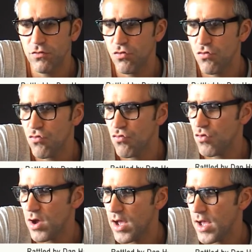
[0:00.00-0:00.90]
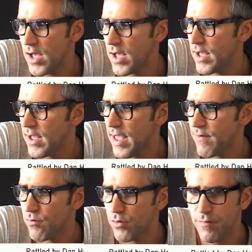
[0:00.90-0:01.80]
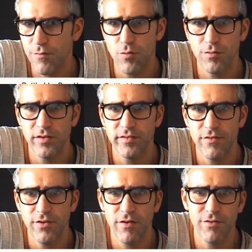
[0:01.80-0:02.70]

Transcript: to everyone involved in this DVD.